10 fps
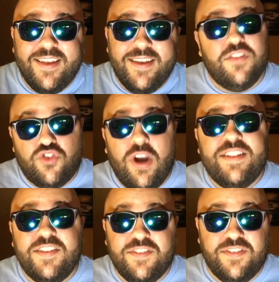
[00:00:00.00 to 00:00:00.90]
So try
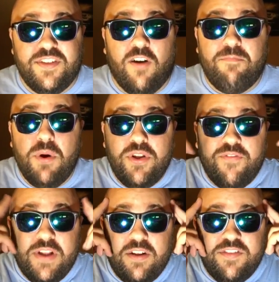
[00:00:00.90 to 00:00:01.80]
this yourself. Put your
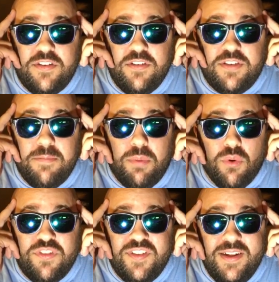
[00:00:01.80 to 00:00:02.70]
fingers on your
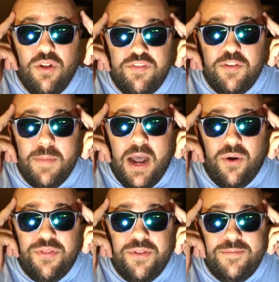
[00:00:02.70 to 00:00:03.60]
temples, close your
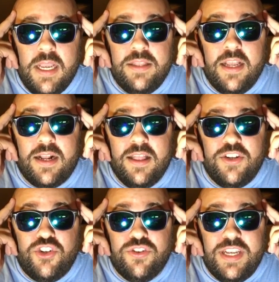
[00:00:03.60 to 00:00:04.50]
mouth, and then
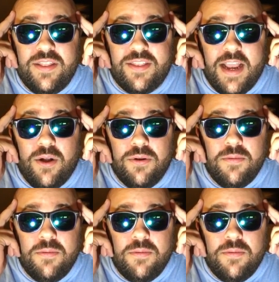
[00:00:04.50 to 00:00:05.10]
clench your teeth down.